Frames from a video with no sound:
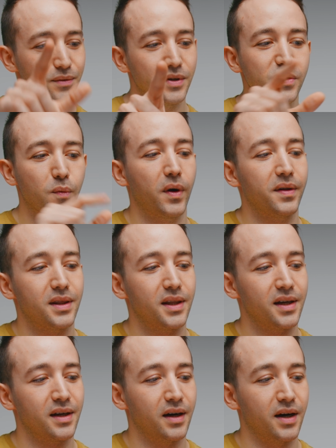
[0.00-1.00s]
is one
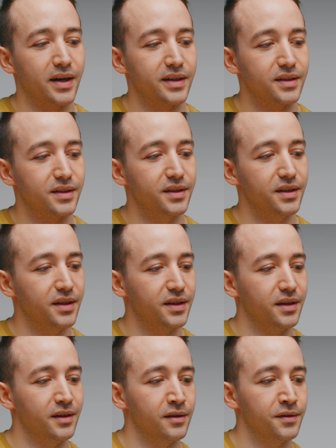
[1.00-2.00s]
thing I
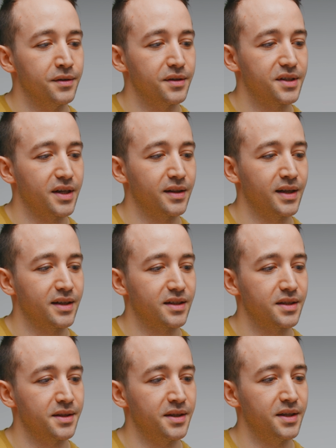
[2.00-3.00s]
did notice, and that's
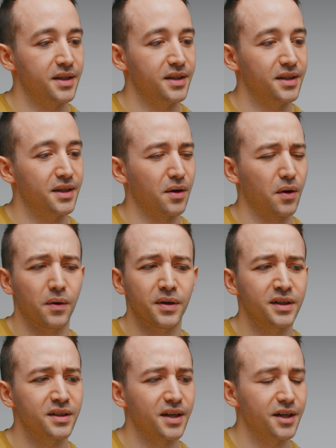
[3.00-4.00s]
the
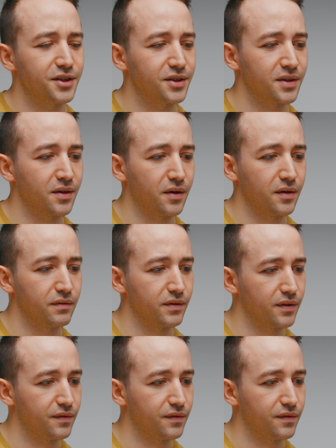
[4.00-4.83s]
orientation of the